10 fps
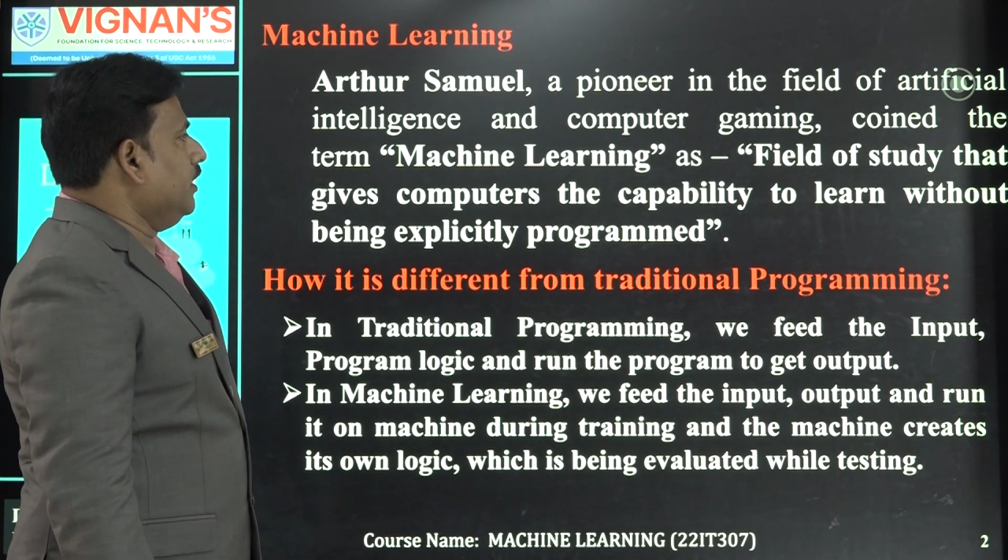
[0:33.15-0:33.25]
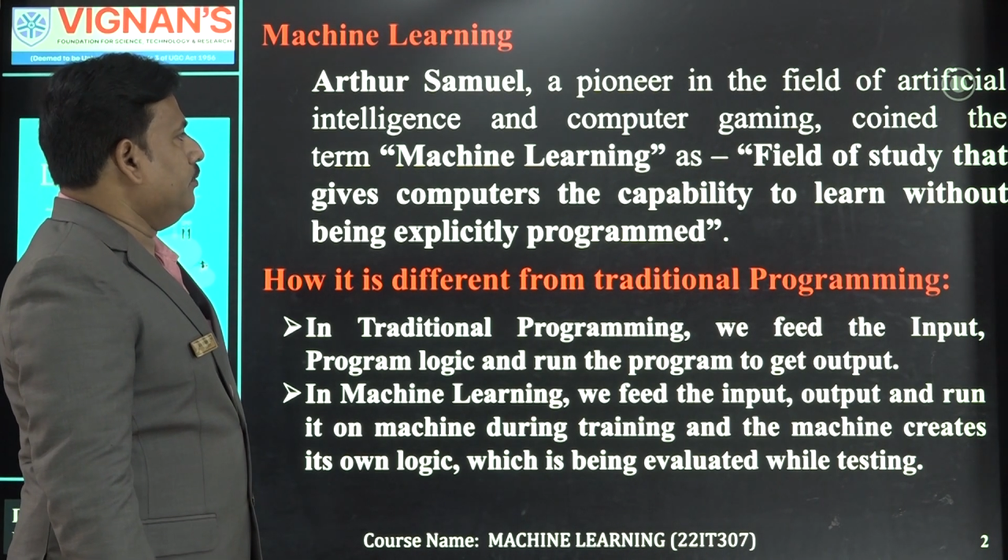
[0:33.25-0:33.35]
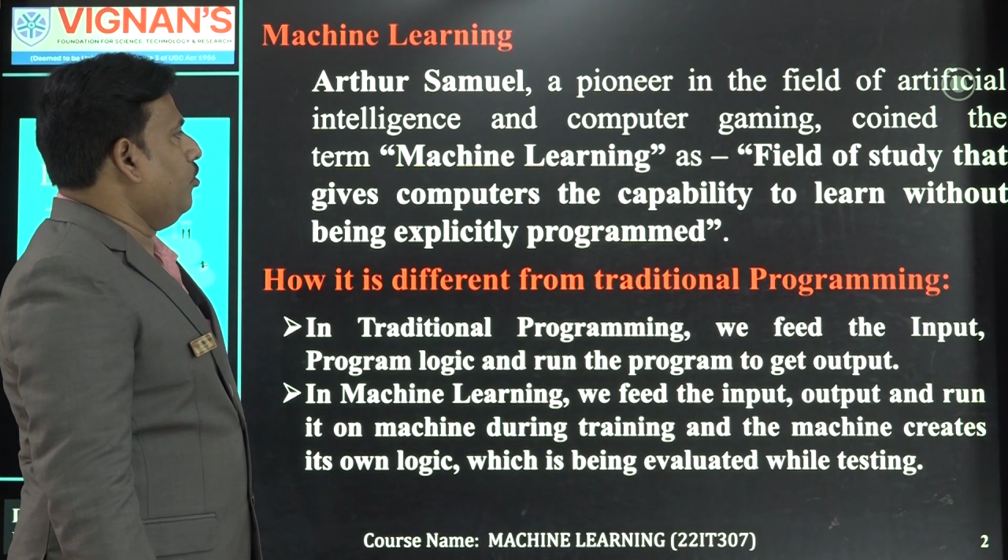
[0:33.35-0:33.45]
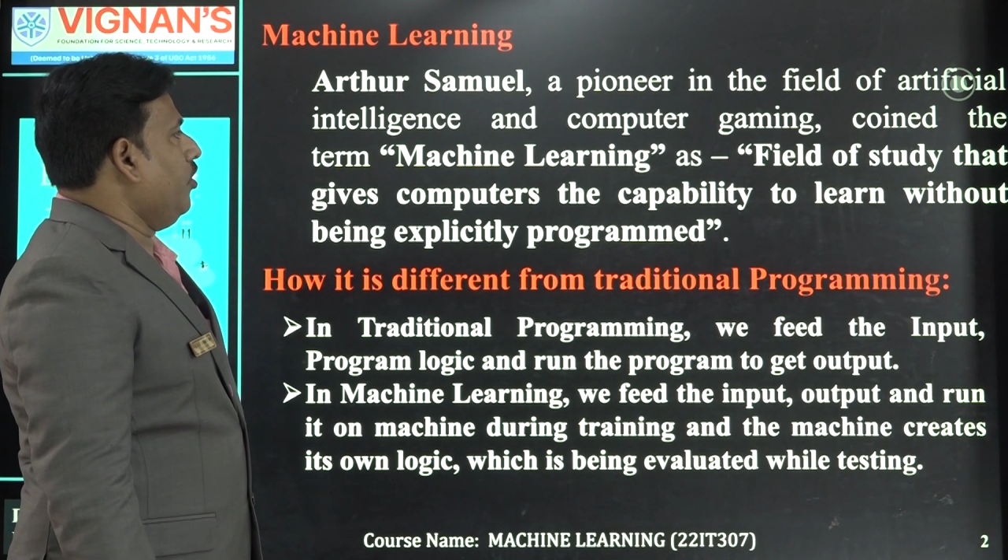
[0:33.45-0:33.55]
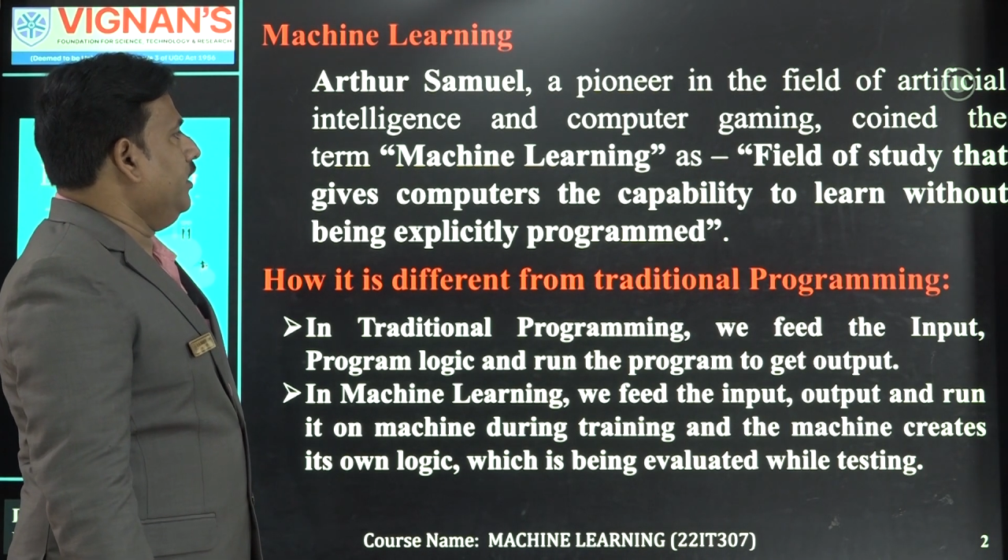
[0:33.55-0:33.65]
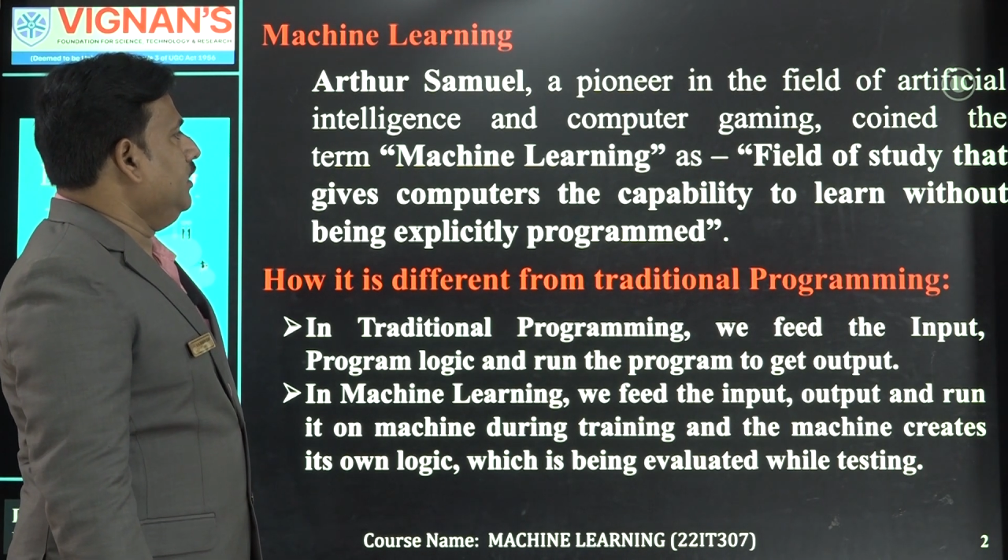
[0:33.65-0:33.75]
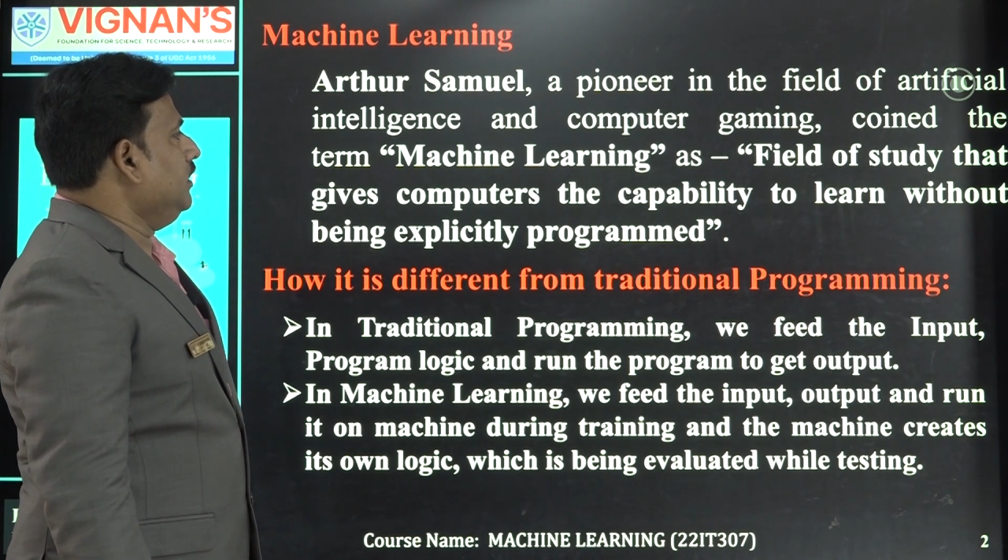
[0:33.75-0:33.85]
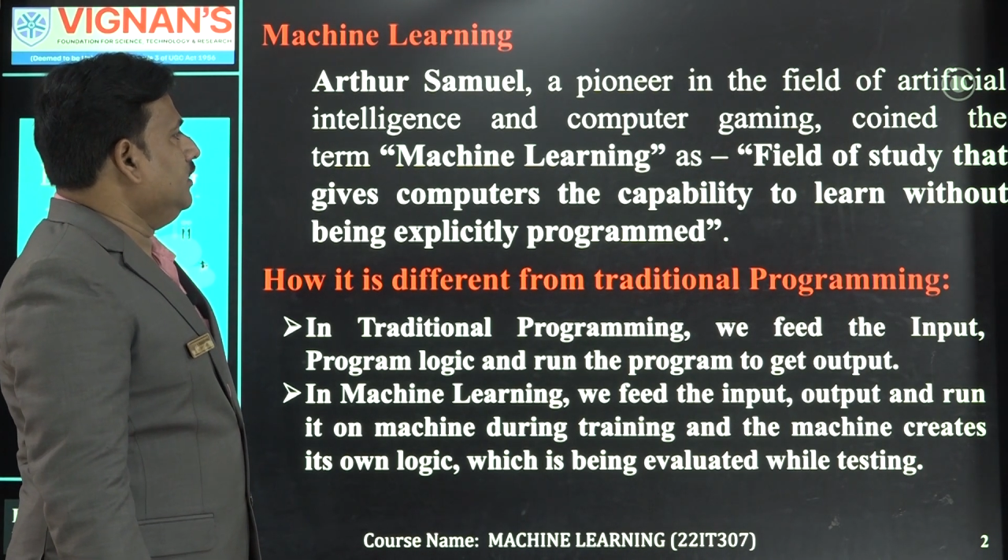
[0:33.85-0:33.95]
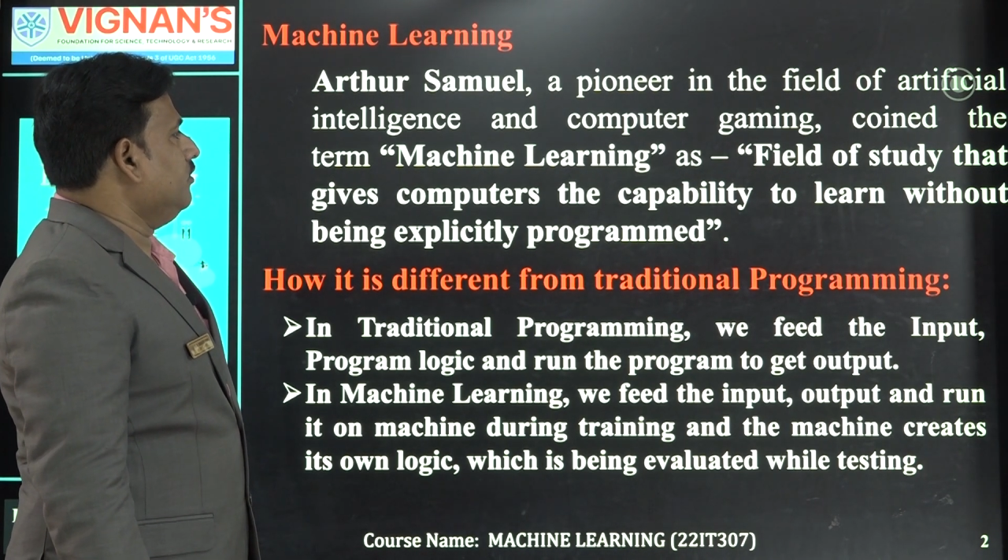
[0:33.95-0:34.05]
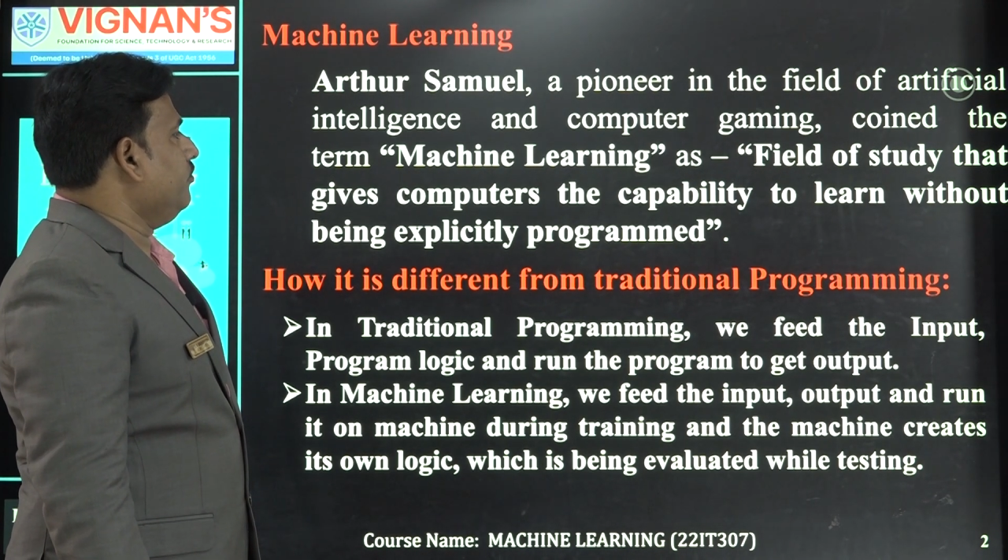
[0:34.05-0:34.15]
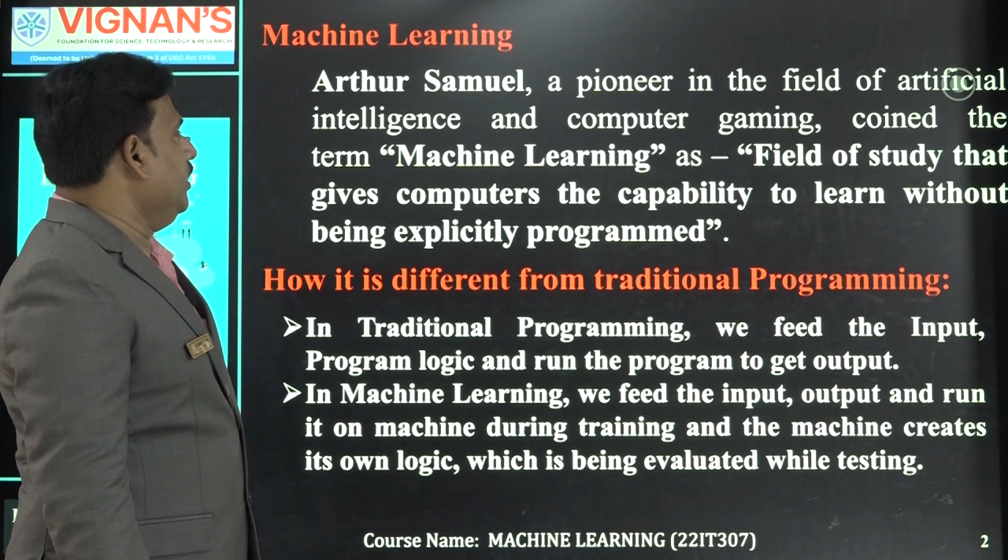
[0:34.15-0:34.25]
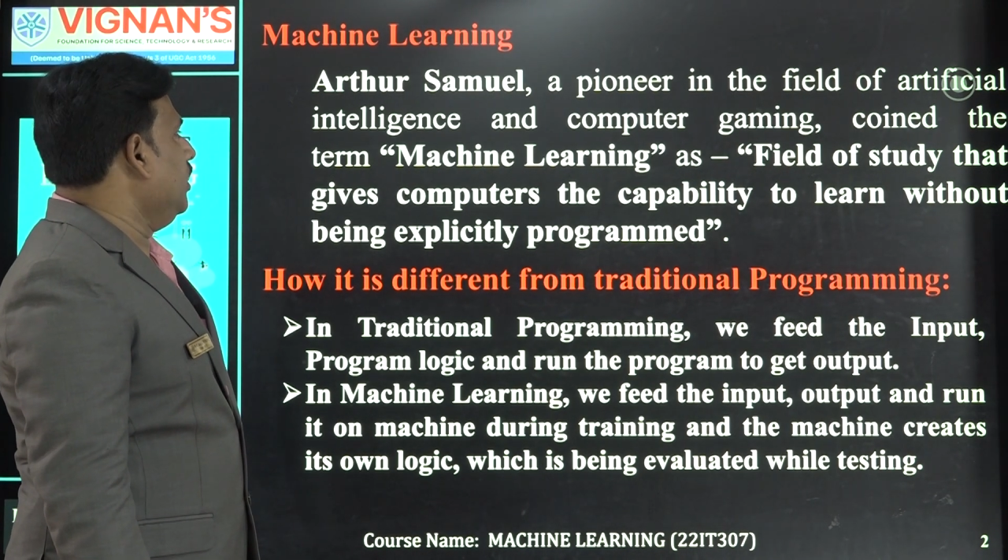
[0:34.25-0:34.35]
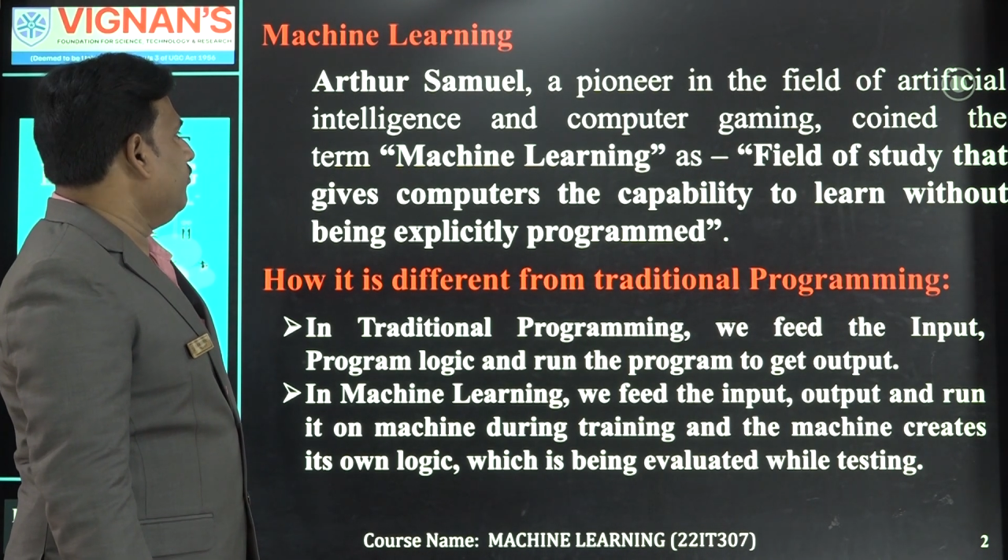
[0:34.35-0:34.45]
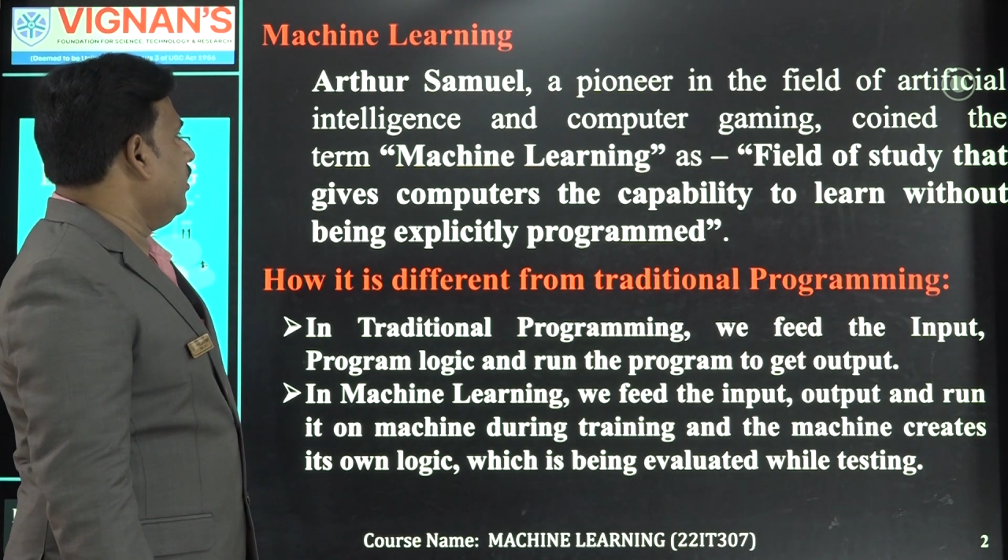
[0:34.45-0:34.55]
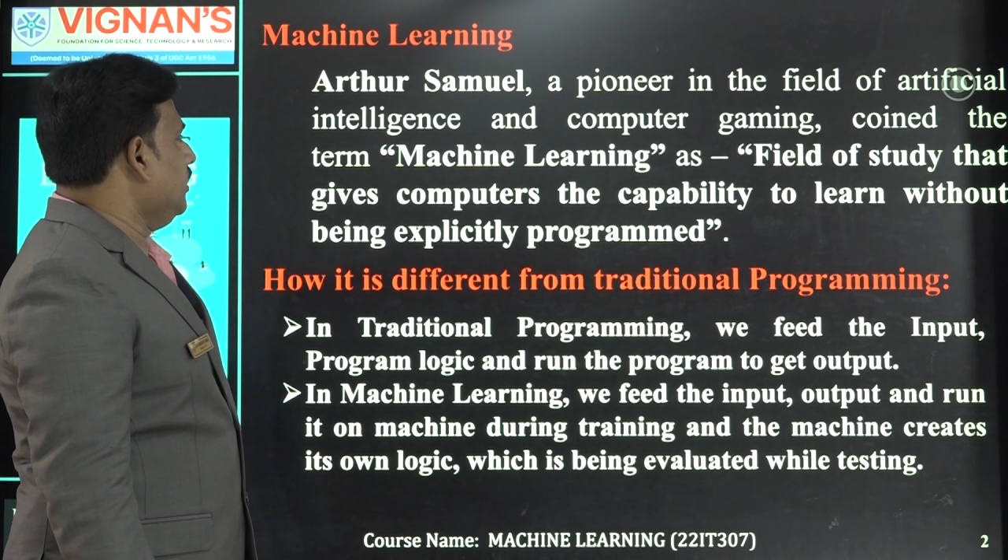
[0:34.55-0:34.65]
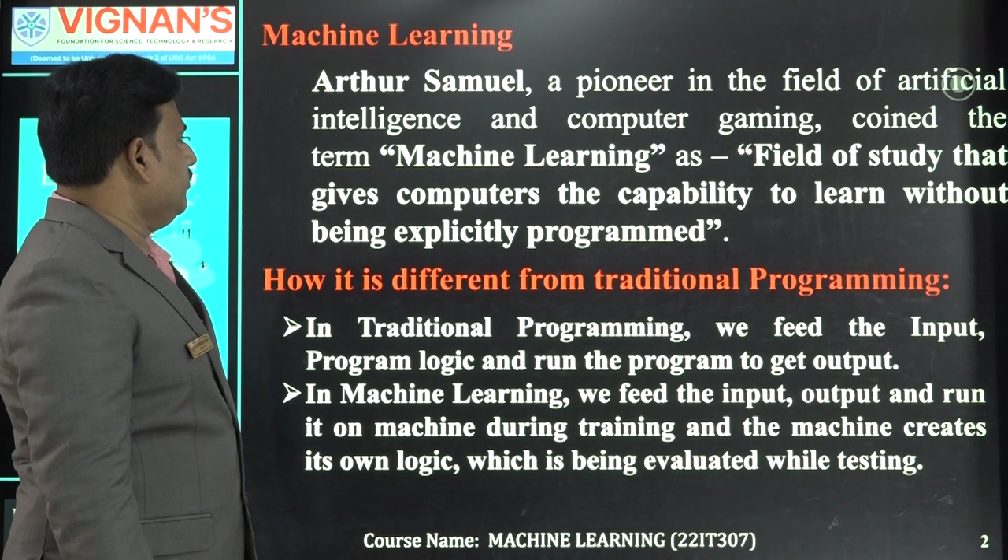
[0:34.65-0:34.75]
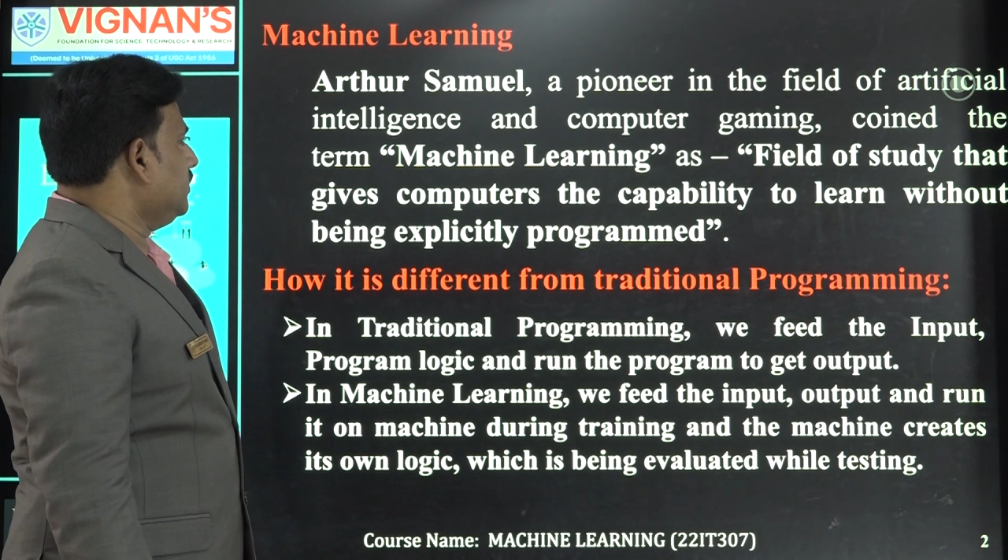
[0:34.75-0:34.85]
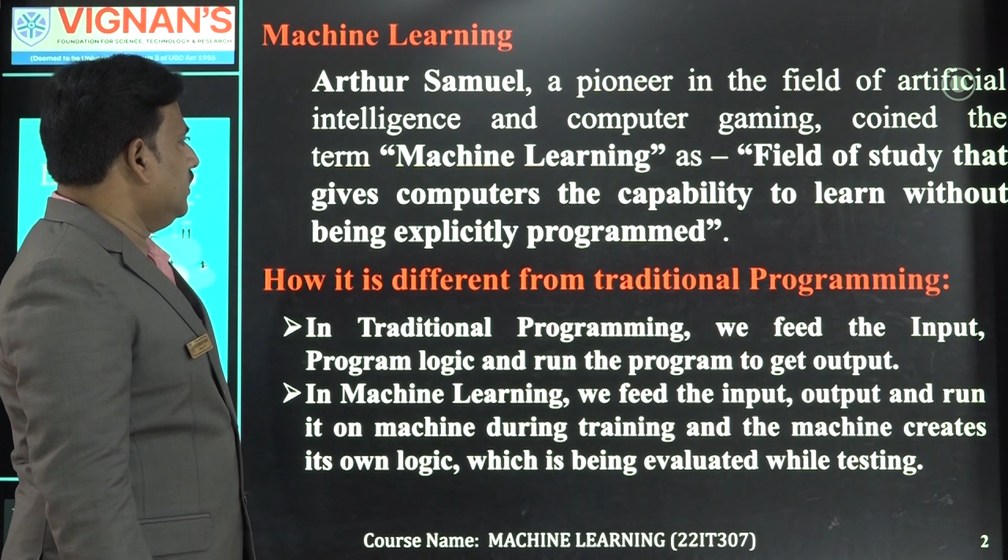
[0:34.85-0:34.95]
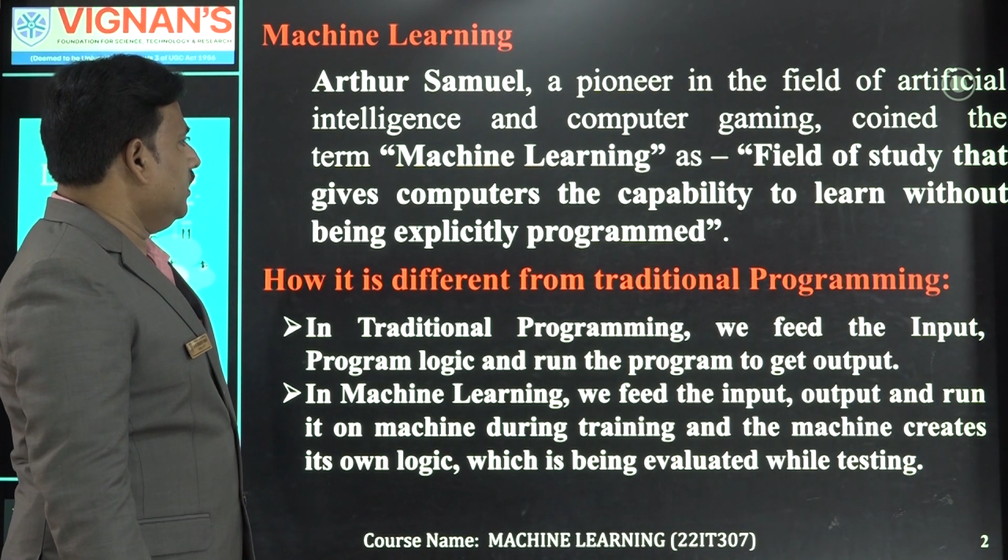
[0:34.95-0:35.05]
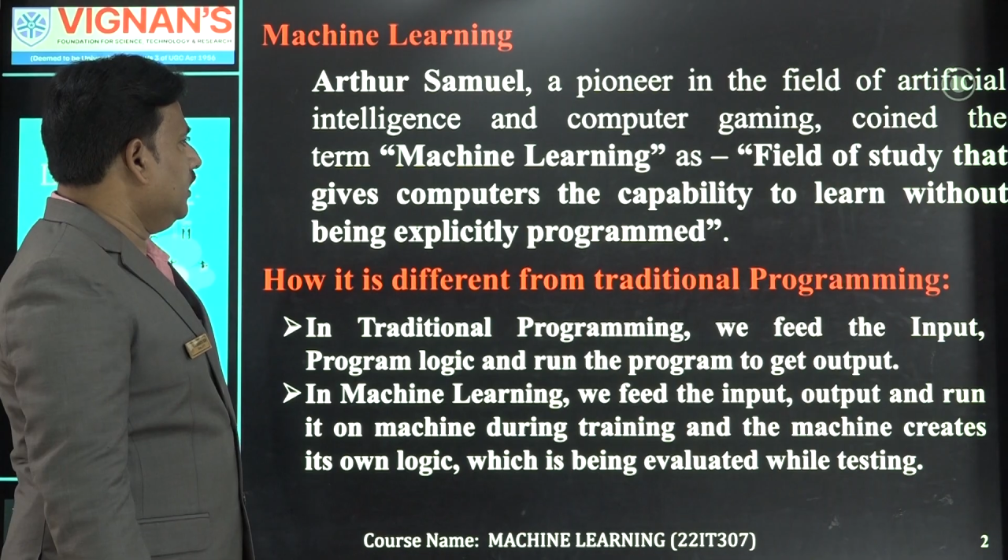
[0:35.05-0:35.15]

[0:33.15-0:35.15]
a pioneer in the field of artificial